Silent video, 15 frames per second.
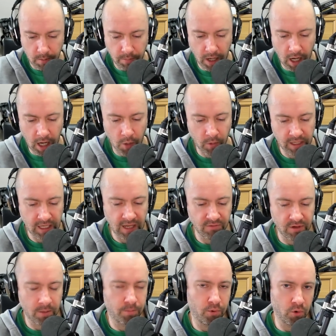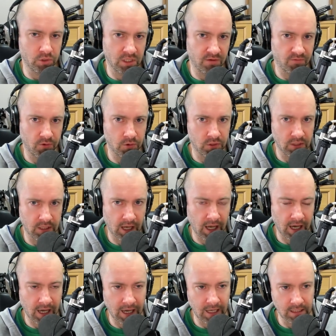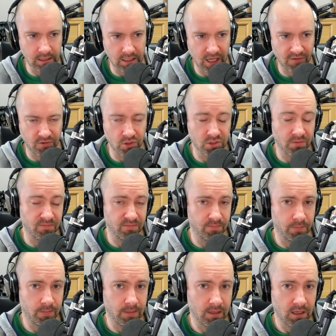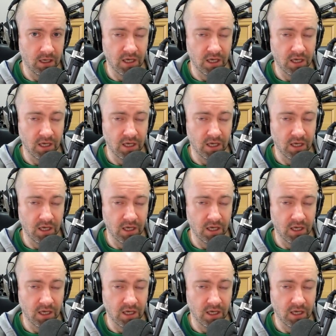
But I want to give an imposing view to that and give you some